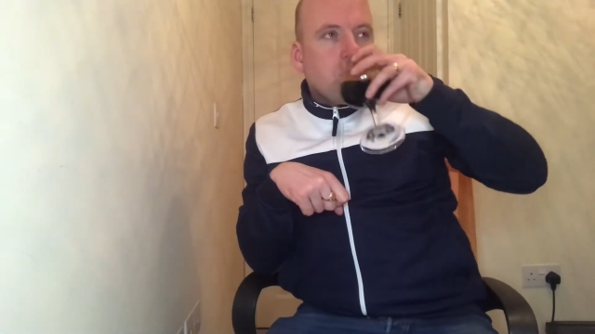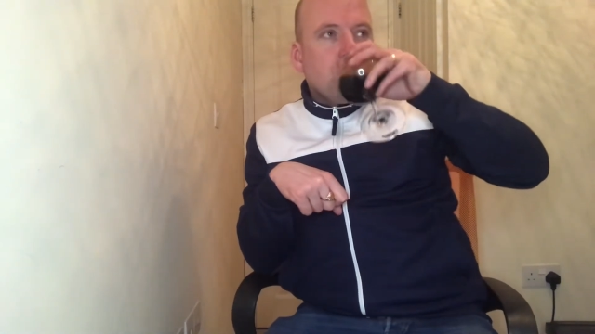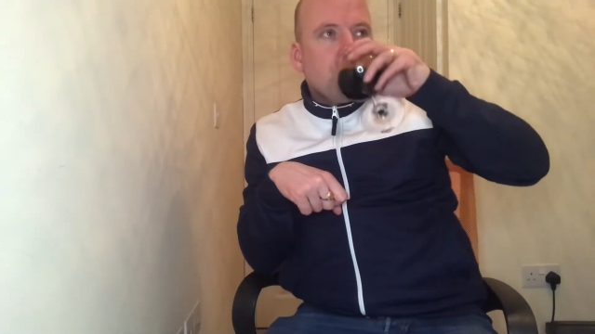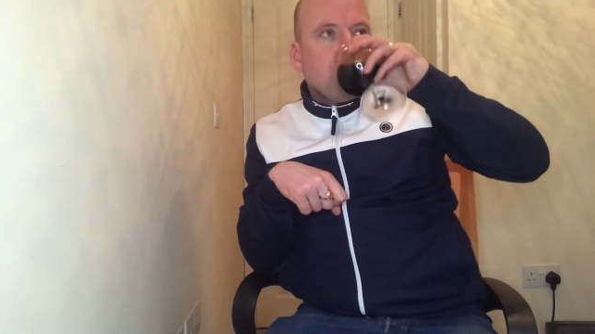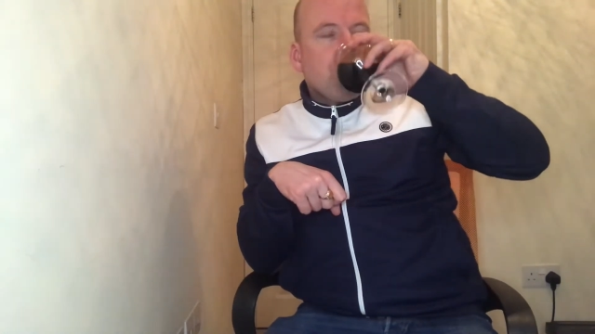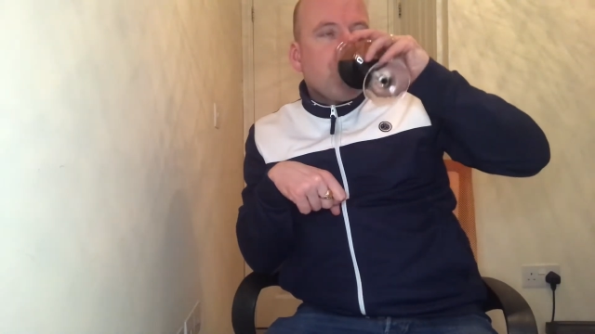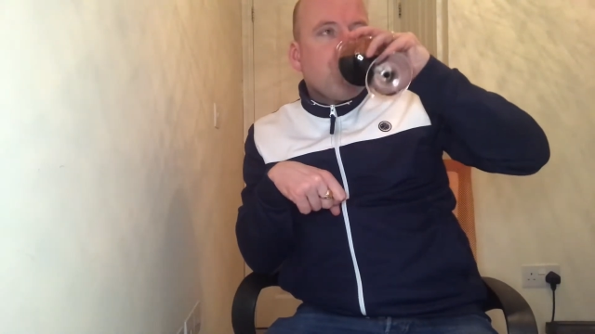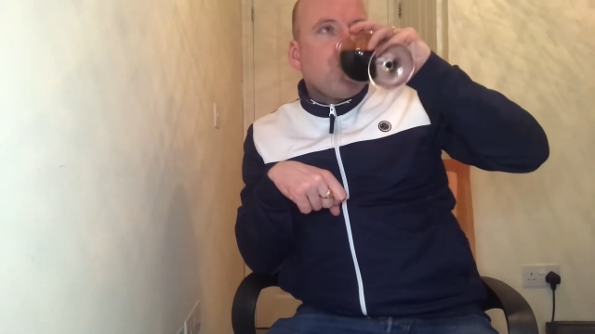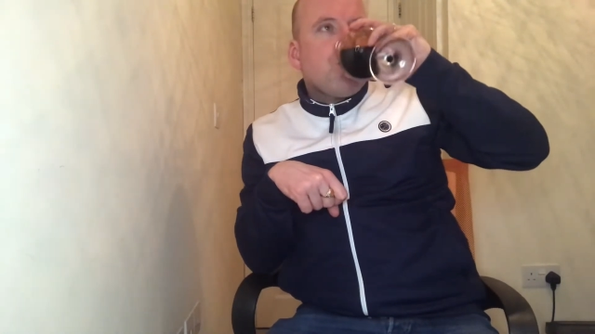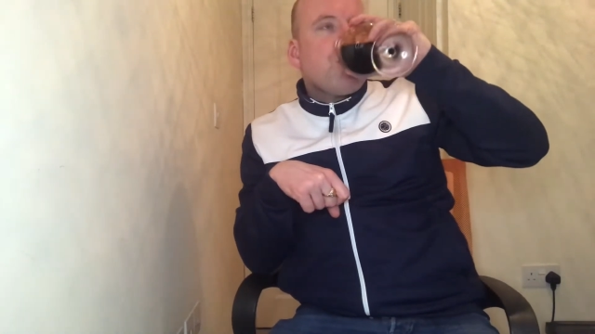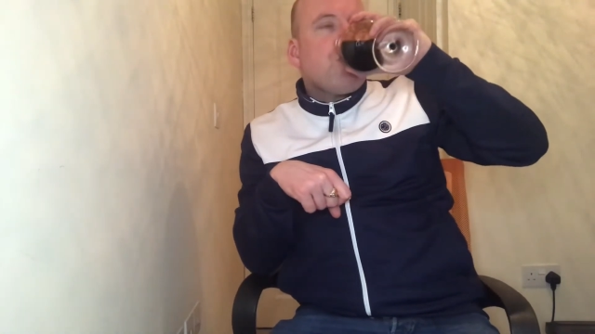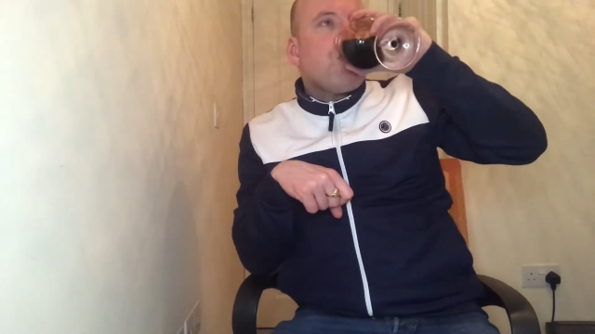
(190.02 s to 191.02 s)

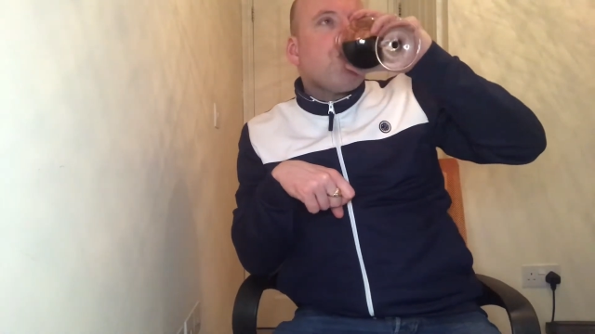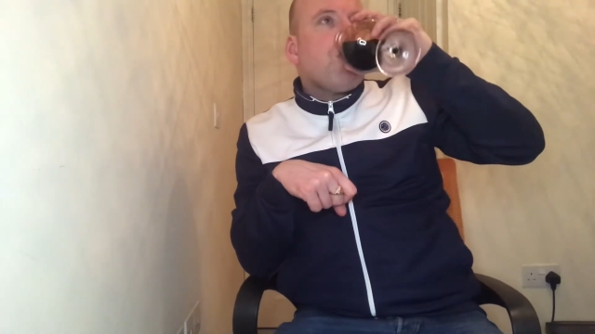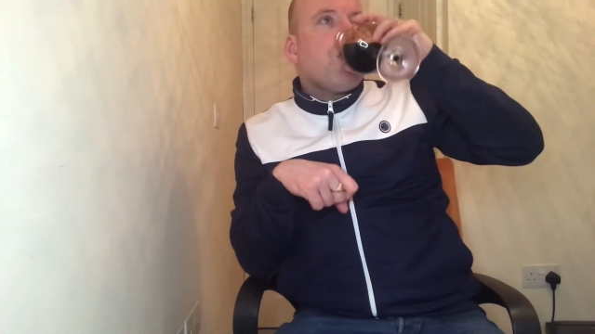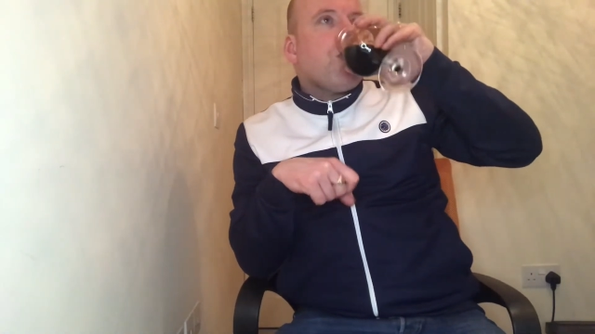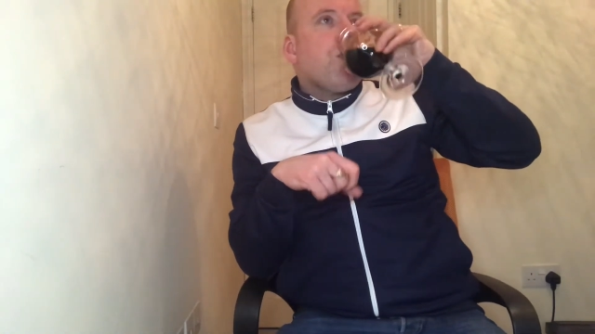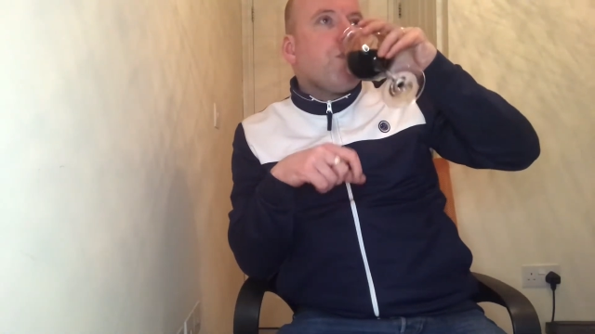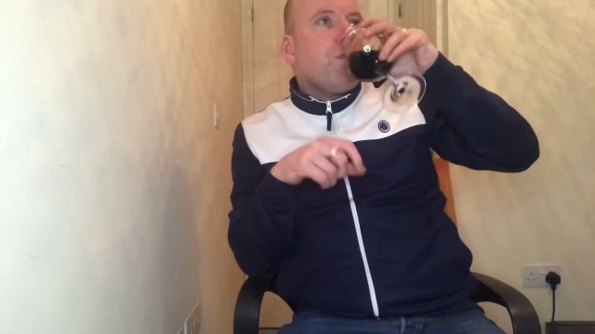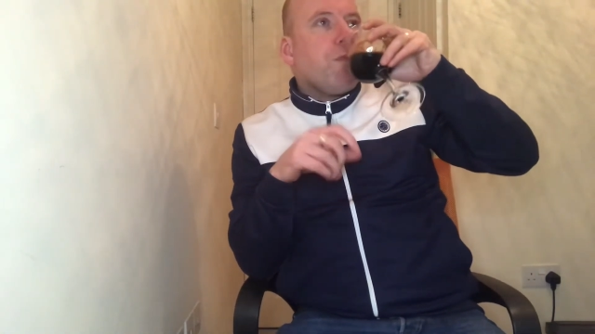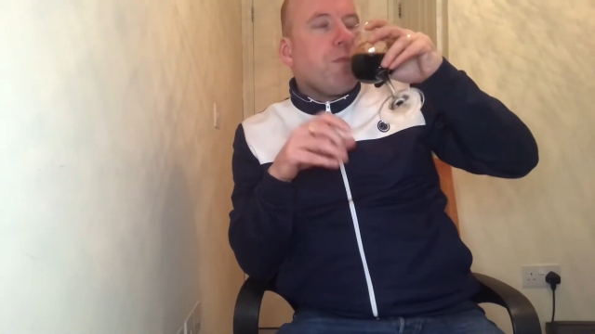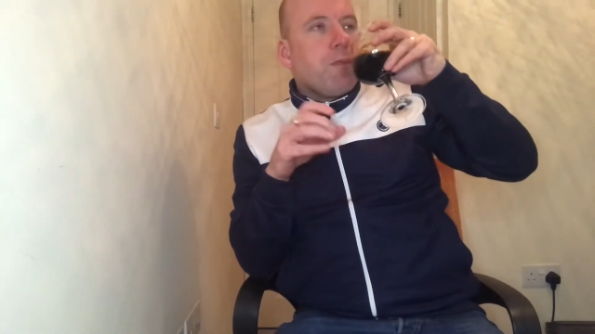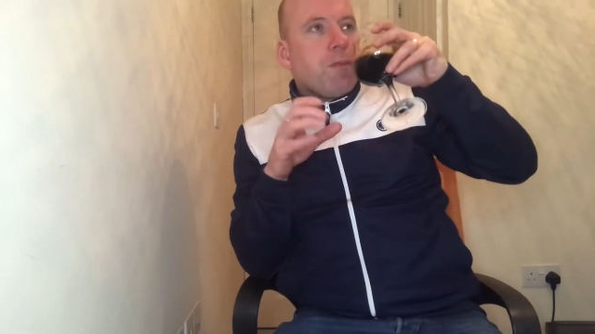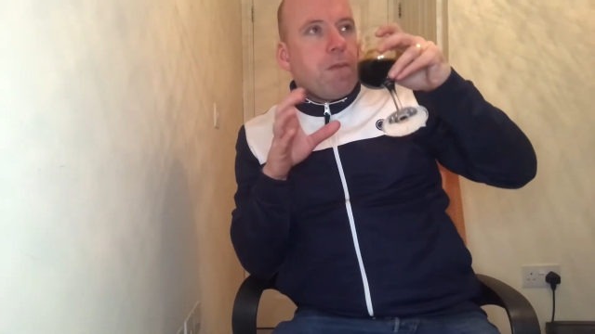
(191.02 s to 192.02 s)

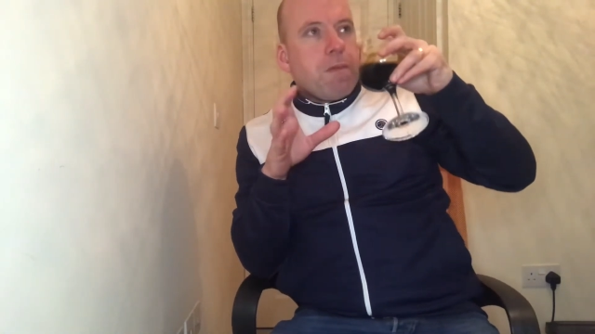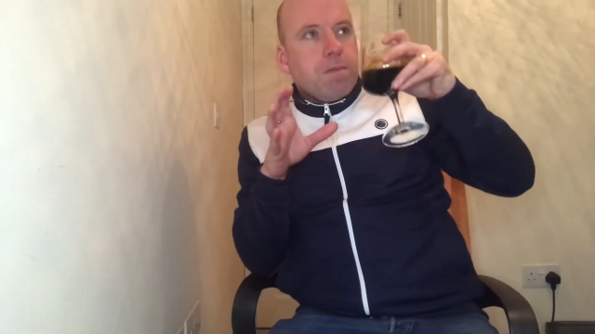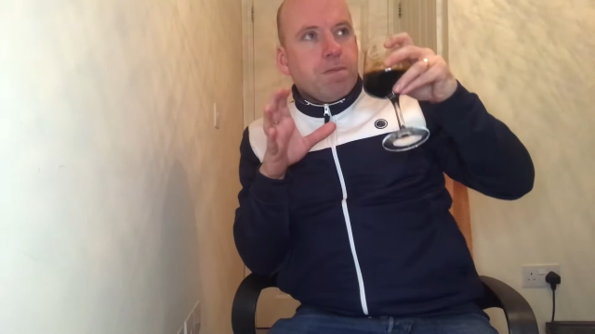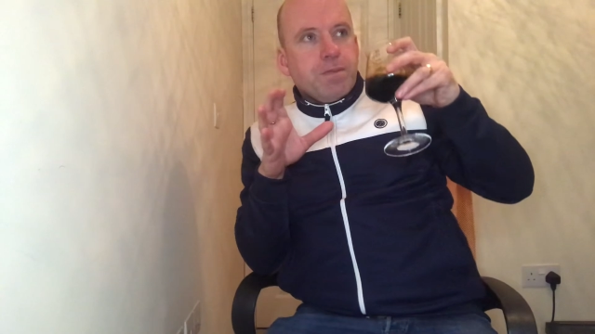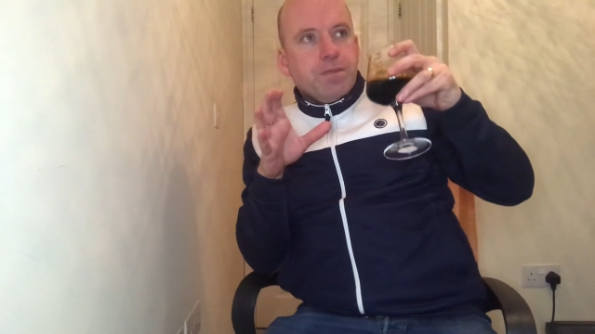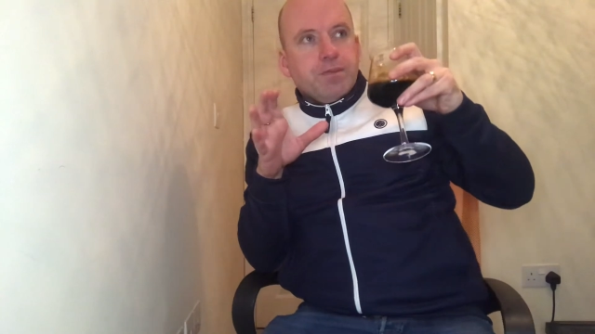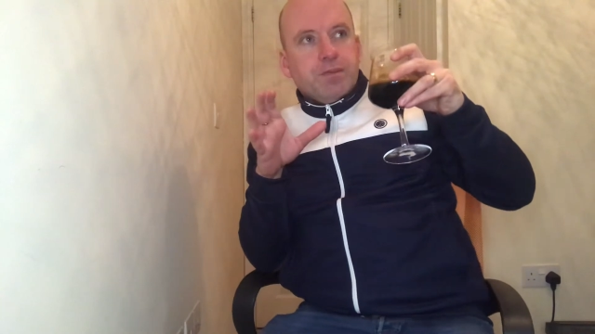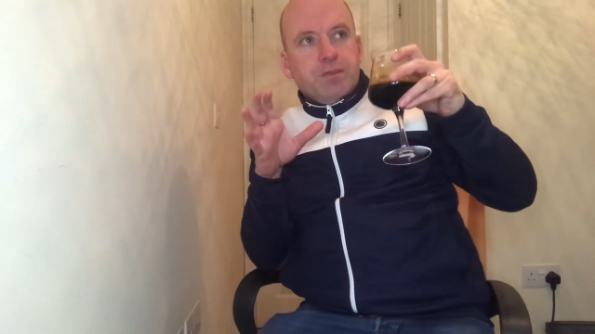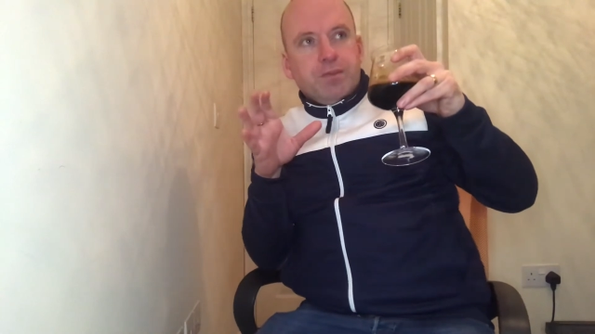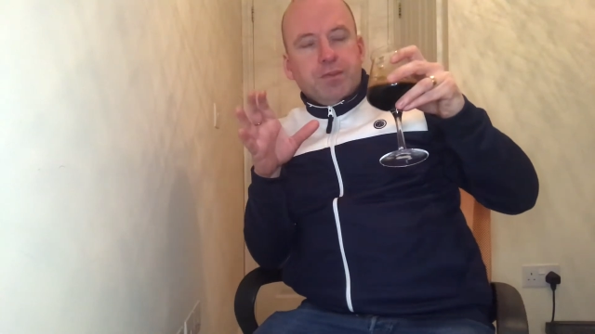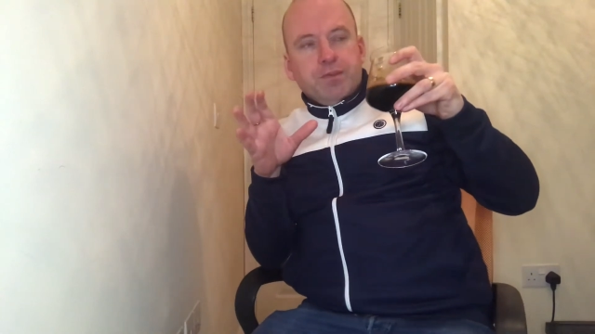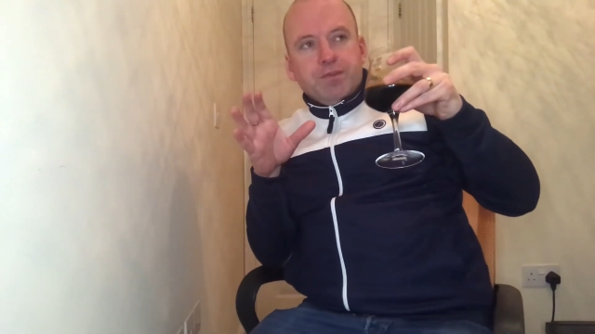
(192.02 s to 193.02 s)

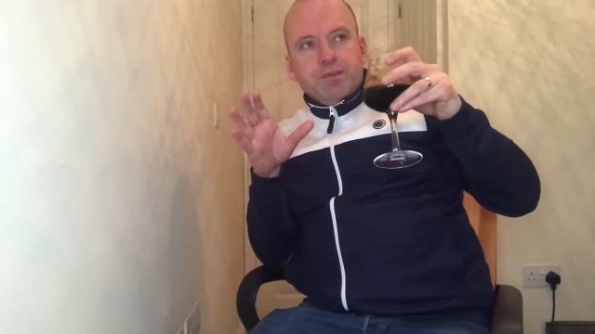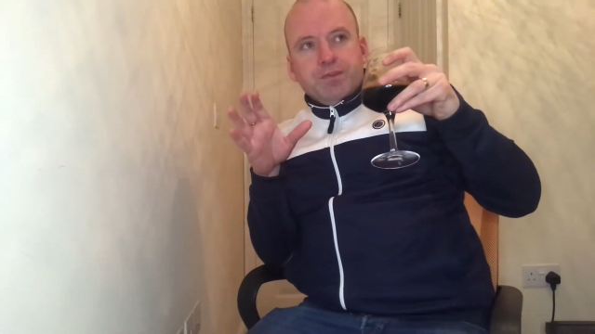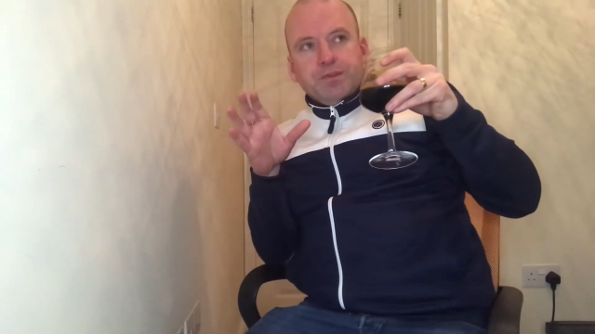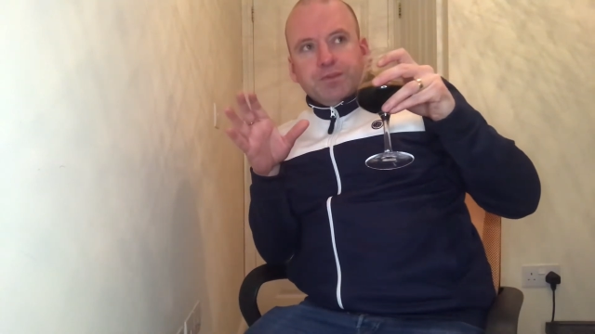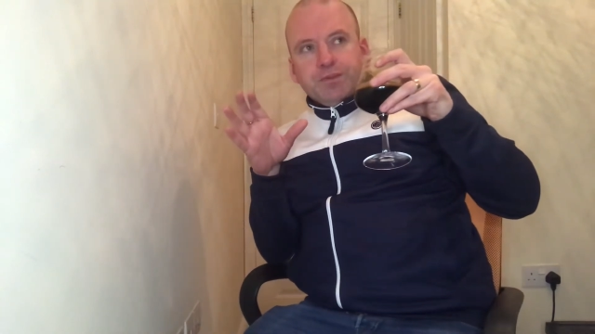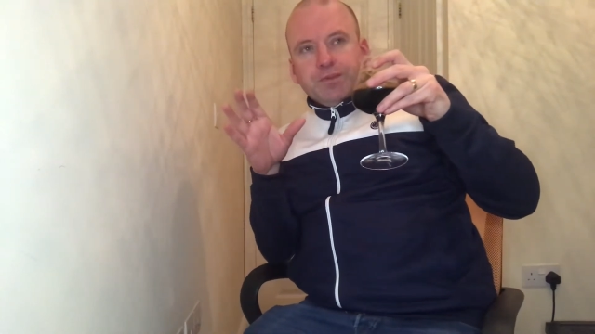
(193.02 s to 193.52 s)
[no speech]